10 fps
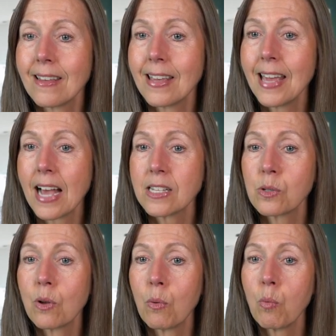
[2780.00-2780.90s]

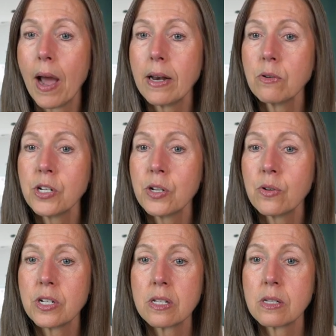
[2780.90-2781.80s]
Yes, why don't you
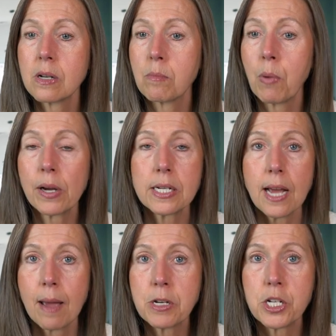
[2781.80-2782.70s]
just book a
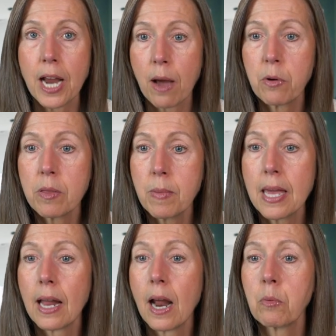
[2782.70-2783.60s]
time to chat with me
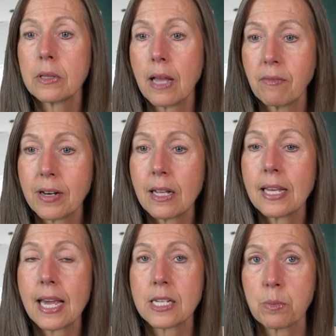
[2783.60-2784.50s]
and I will
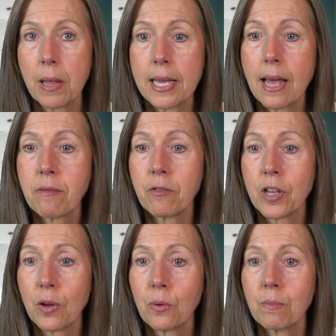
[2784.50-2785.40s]
definitely explain that for
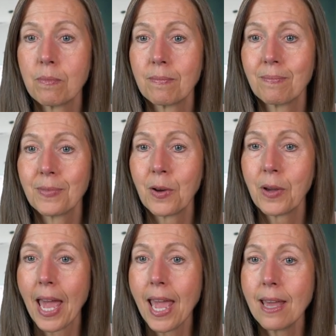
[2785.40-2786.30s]
you.
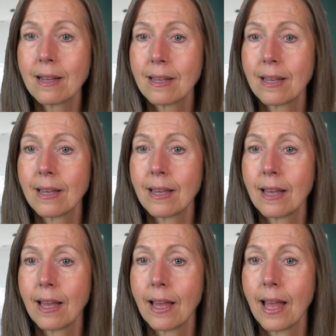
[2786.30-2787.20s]
Okay,
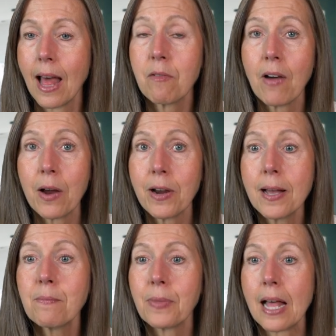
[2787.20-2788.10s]
Elvira,
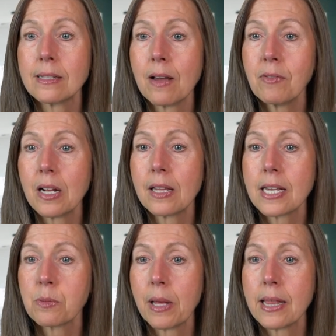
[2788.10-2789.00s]
I'll definitely
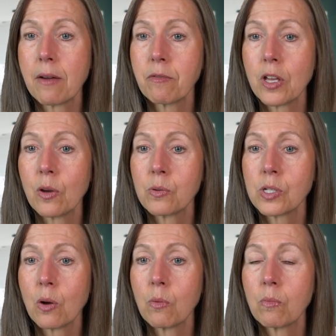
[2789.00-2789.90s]
explain that for you.
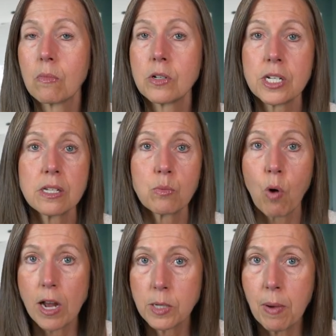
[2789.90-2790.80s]
So just
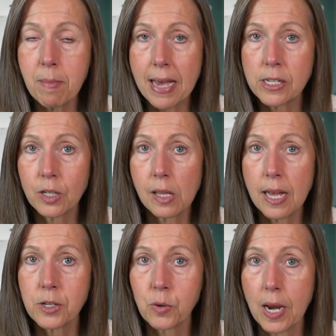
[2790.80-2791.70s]
watch my
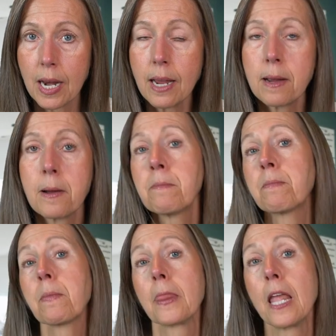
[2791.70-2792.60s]
masterclass training.
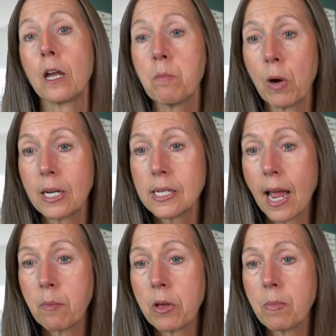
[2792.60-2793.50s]
You can book a
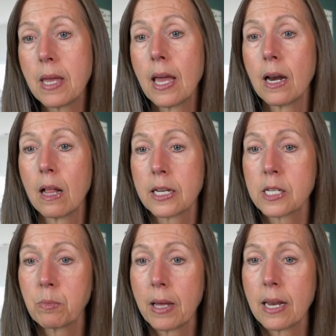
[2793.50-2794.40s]
time with me and I'll
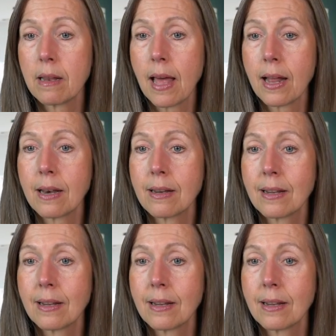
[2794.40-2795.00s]
explain that.